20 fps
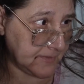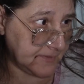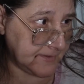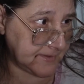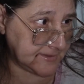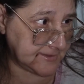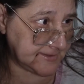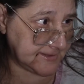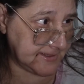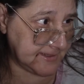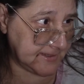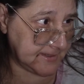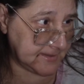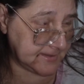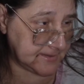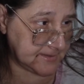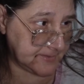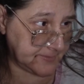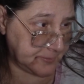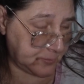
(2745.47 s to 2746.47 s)
This
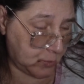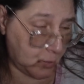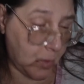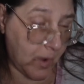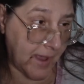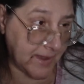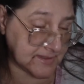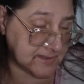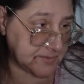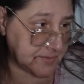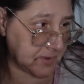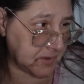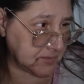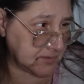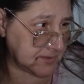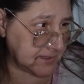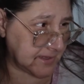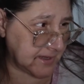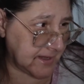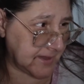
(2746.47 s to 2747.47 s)
is the wax
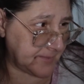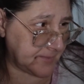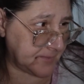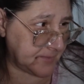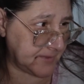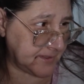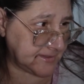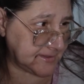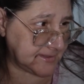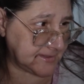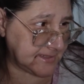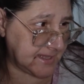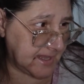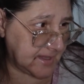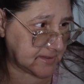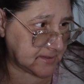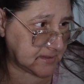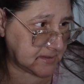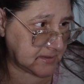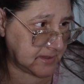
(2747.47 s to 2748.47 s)
melt in it. This is
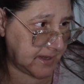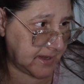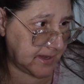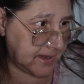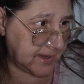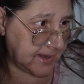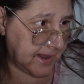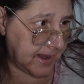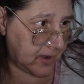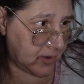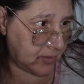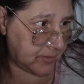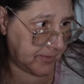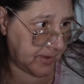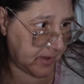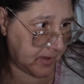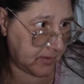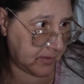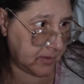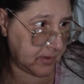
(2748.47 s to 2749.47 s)
hazelnut,
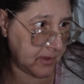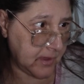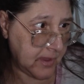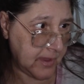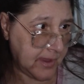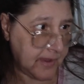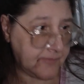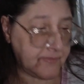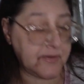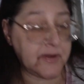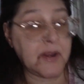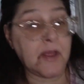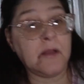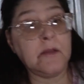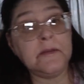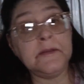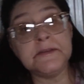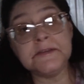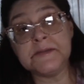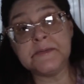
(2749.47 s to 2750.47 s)
caramel, and
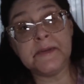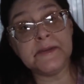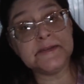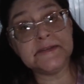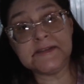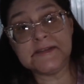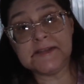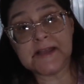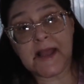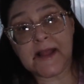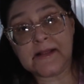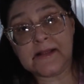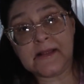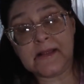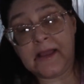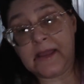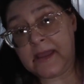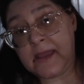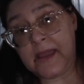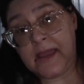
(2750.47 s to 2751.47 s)
vanilla. It smells
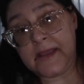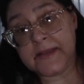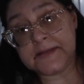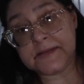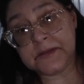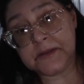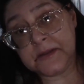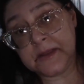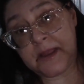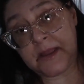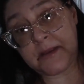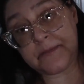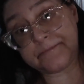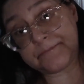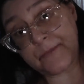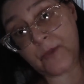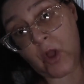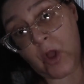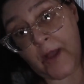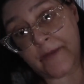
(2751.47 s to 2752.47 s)
exactly like a hazelnut
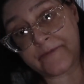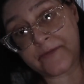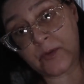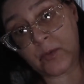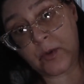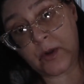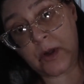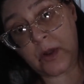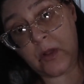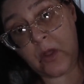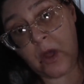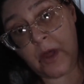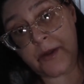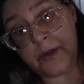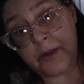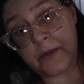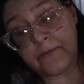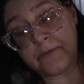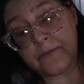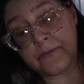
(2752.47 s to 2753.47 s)
coffee with a
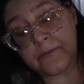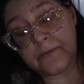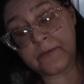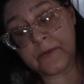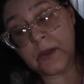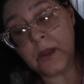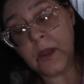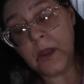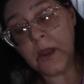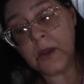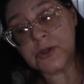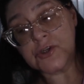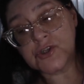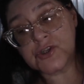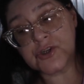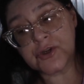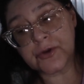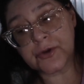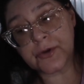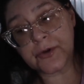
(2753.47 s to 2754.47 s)
lot of
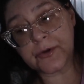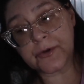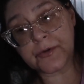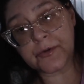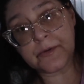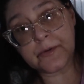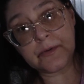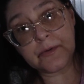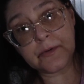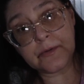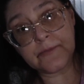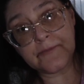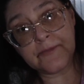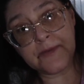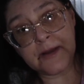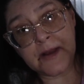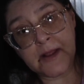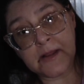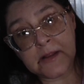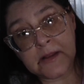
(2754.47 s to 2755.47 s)
sugar,
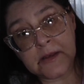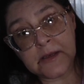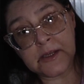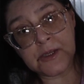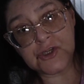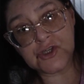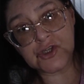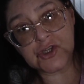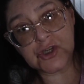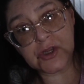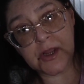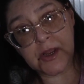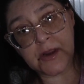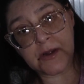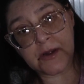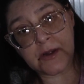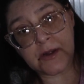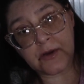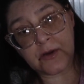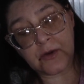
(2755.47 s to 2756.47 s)
vanilla-ish
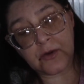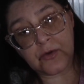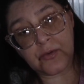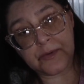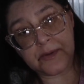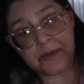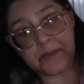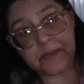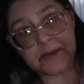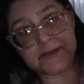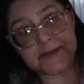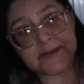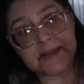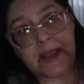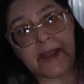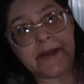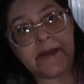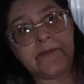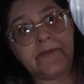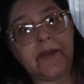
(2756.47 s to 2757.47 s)
and cream
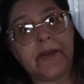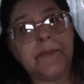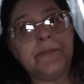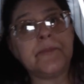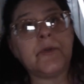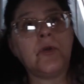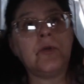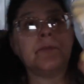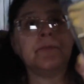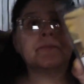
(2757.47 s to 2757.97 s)
inside of it.